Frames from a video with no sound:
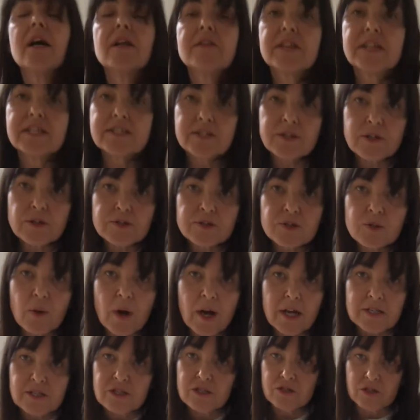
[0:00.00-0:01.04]
This looks
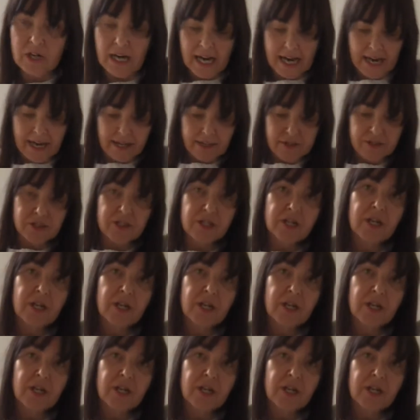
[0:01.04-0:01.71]
quite strange.